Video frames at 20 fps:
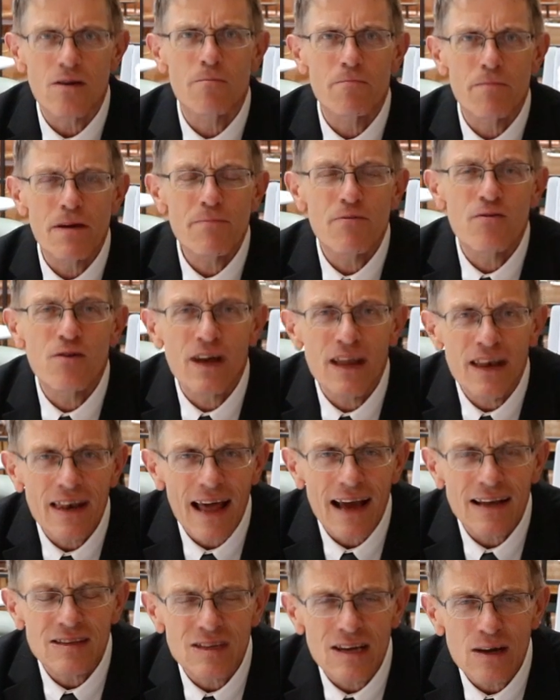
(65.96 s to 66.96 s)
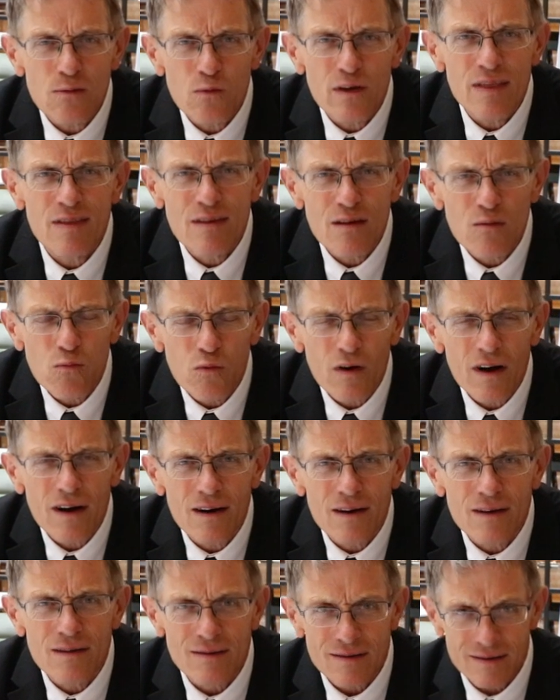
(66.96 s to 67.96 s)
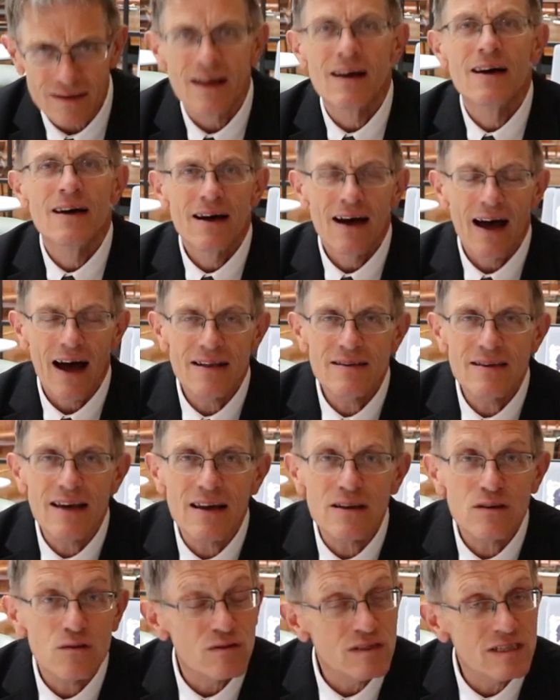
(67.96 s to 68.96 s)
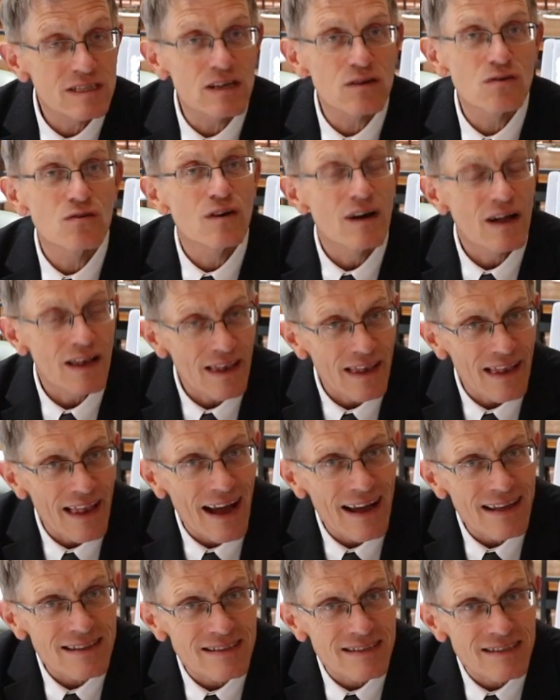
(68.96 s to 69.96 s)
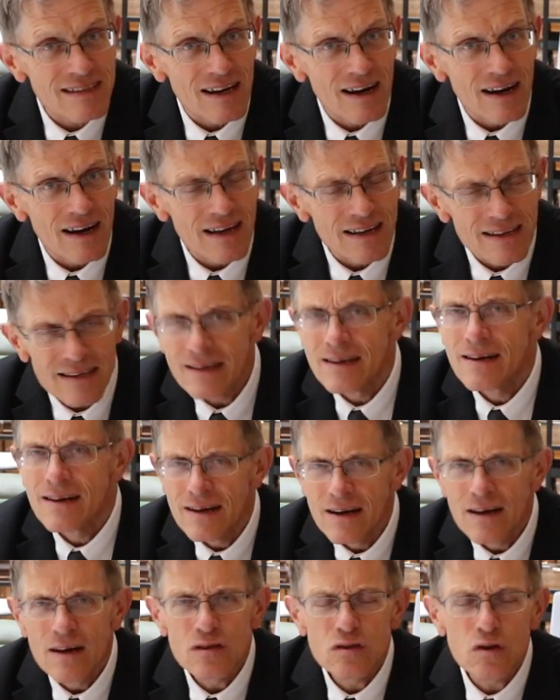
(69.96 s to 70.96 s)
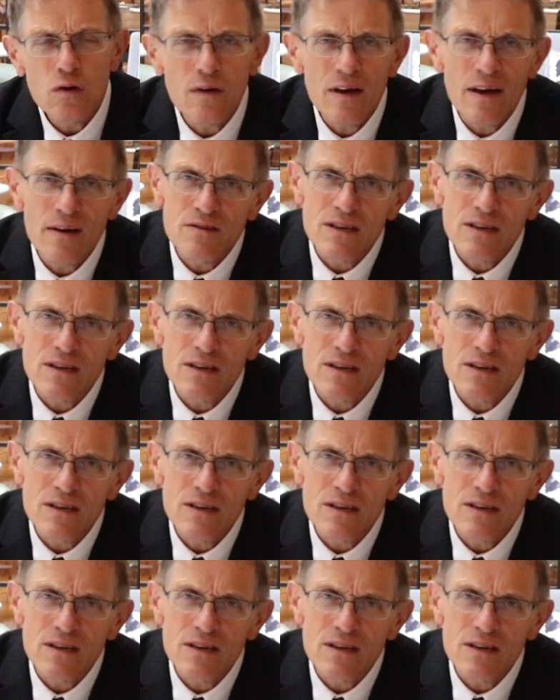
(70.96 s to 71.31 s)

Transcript: on, people connecting with the world, and yet you're still landside. Talking of